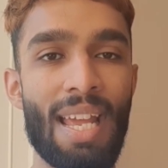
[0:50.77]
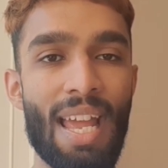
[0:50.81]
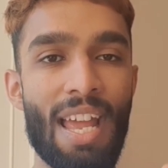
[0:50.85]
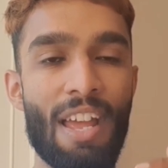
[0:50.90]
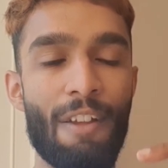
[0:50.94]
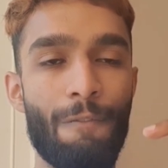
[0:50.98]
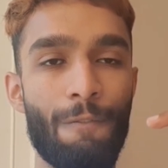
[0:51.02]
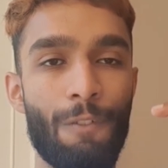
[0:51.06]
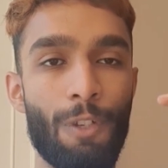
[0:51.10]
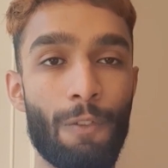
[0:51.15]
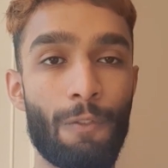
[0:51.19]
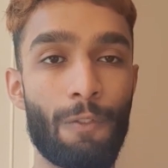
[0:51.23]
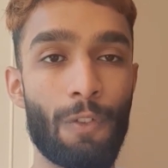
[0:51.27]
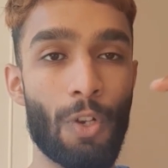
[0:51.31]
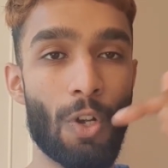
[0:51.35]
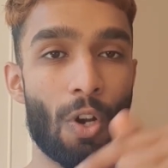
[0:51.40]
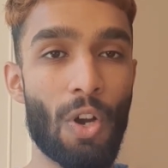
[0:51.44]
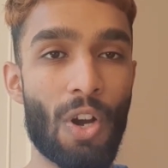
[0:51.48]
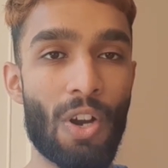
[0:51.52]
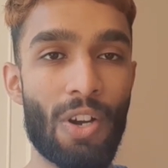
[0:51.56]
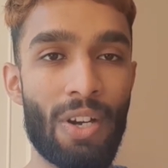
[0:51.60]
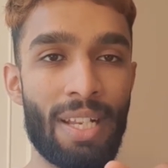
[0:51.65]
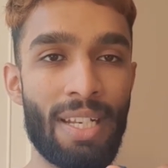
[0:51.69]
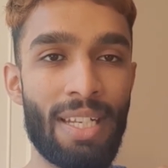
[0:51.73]
If you've
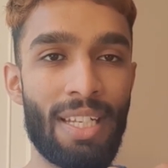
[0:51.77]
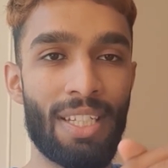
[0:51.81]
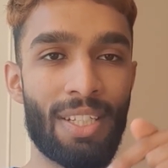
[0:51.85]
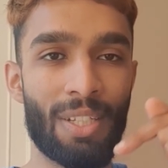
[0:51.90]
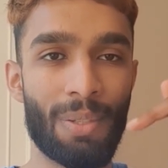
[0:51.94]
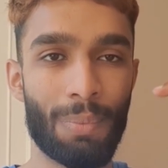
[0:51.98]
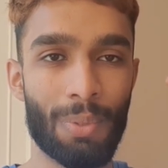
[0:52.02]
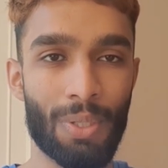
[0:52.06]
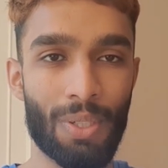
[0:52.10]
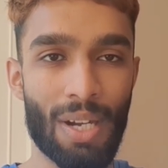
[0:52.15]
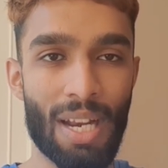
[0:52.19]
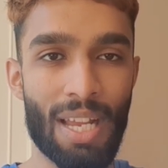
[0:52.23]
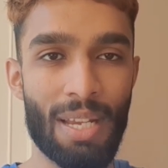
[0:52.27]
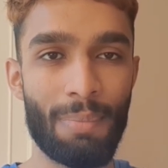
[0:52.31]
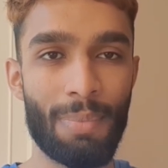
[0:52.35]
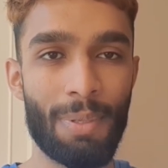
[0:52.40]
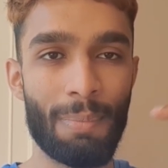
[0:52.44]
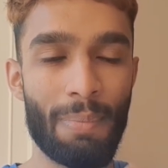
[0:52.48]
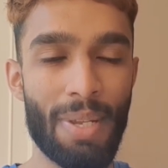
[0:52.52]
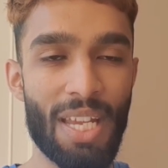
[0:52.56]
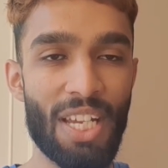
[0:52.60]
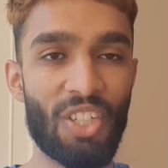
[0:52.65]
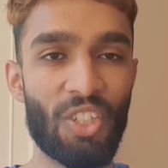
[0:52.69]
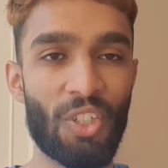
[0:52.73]
not already subscribed,
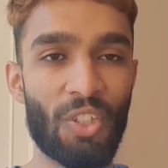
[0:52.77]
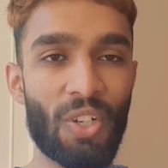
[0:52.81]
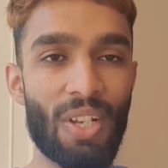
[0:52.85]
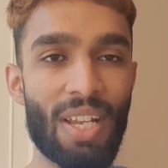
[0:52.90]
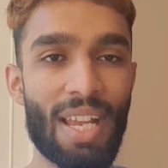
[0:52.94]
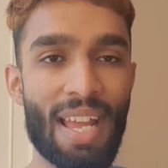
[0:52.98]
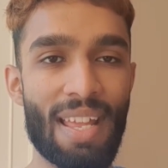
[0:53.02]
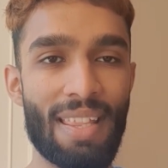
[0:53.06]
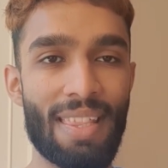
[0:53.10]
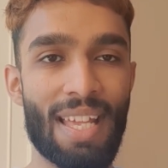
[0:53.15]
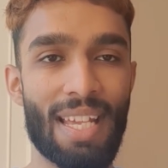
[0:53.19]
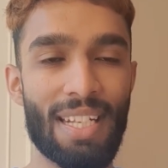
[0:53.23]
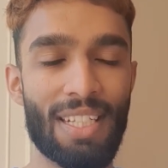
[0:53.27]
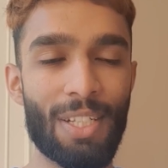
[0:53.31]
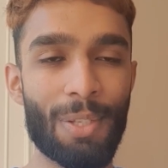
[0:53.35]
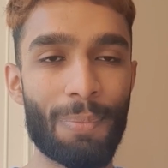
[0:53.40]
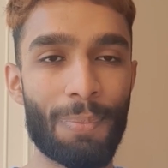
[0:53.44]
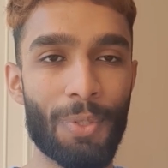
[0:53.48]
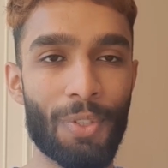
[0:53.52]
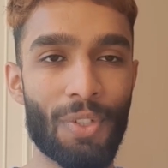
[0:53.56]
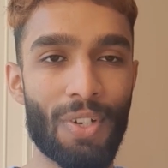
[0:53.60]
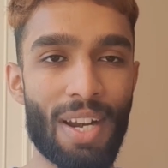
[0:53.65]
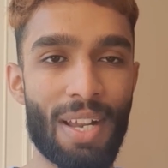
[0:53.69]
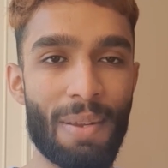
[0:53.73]
make sure you hit that
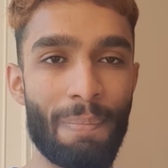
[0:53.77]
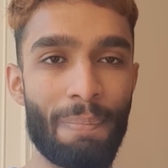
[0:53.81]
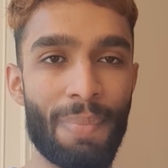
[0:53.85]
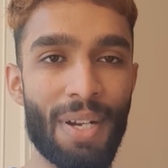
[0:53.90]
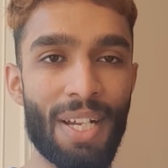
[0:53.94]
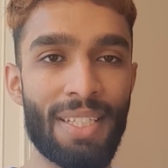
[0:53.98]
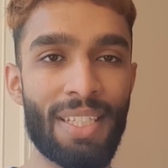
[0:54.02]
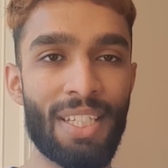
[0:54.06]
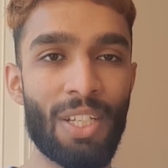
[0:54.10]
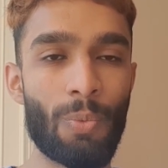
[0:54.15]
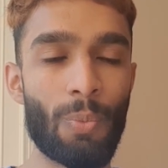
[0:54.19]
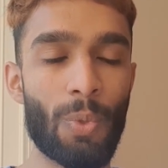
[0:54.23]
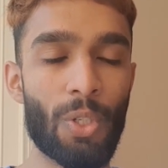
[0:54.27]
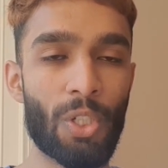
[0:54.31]
subscribe button.